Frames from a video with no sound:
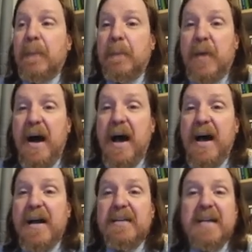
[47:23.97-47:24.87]

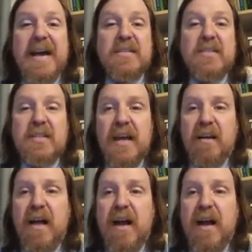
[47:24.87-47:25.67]
bind, and settle